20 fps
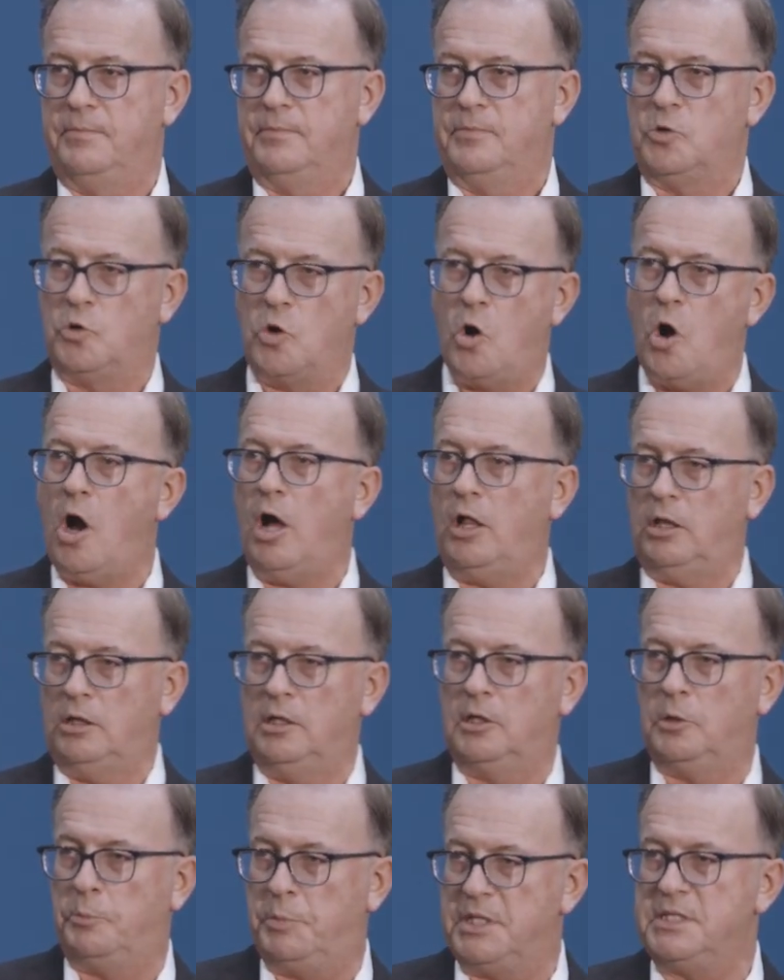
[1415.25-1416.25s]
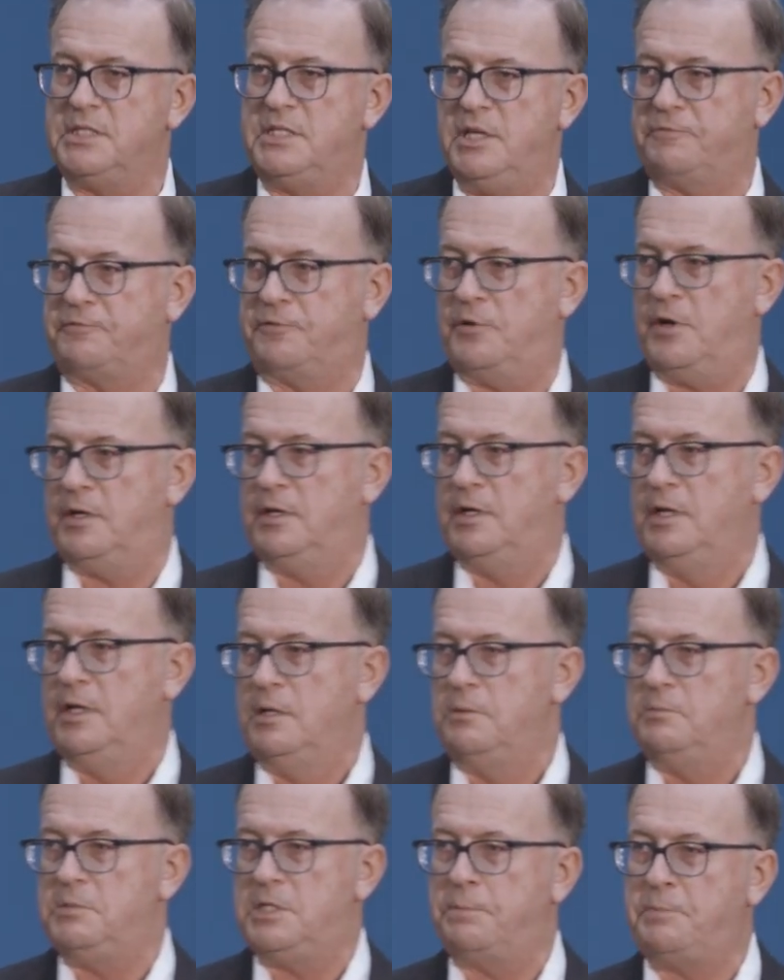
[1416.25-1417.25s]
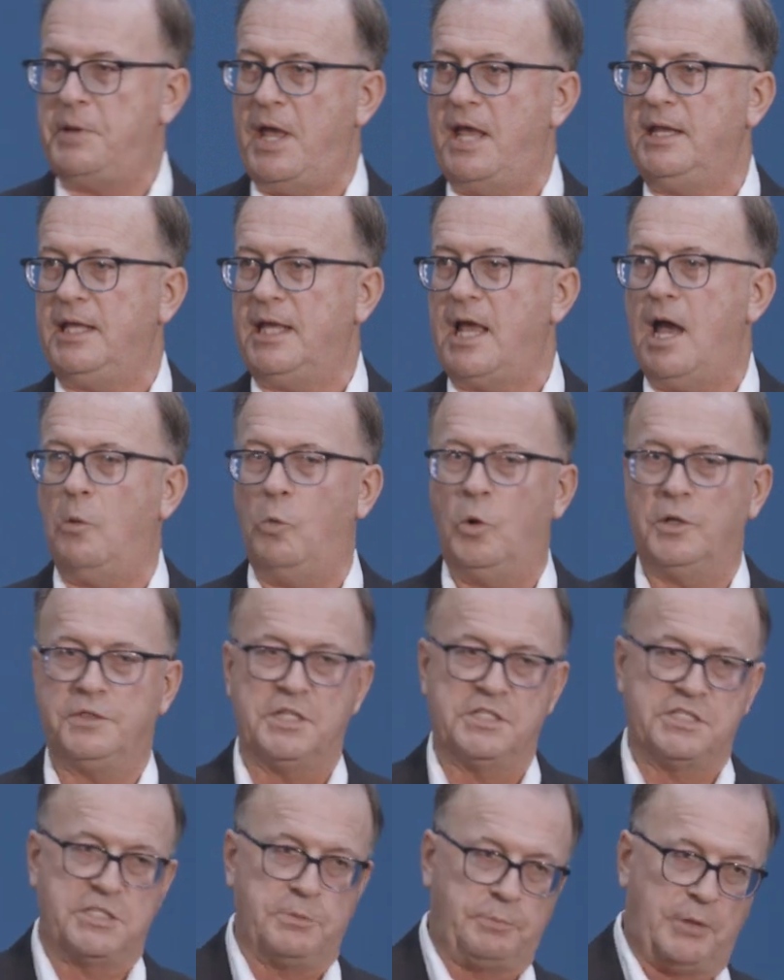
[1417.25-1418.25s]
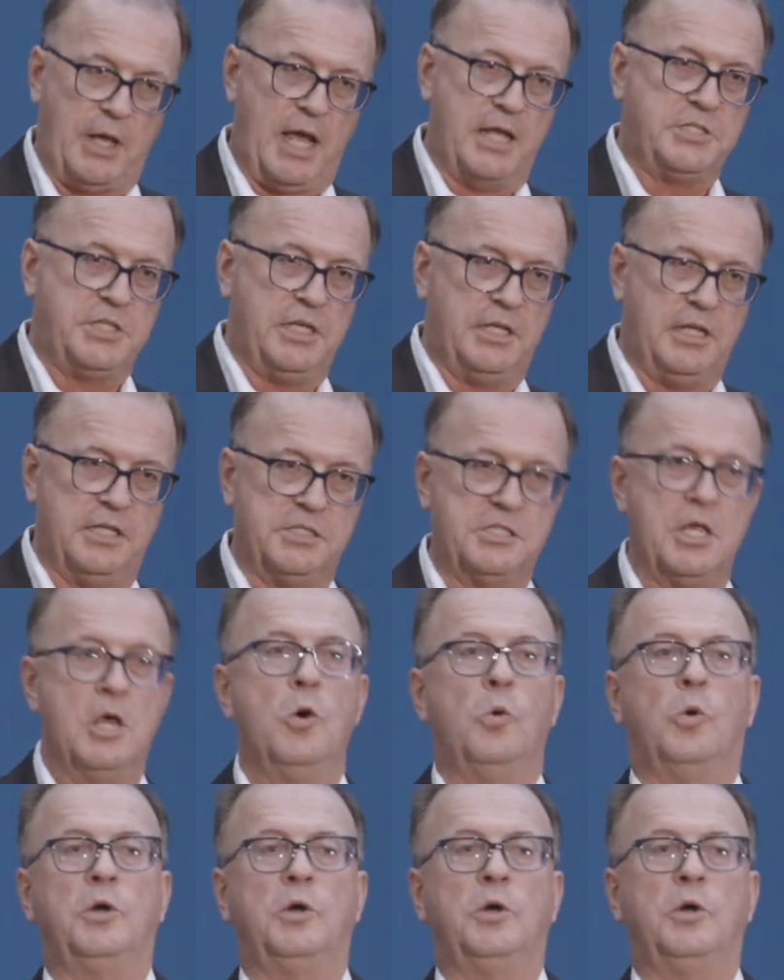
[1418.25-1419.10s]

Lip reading: They're all a little bit different, depending on what the supply chain is,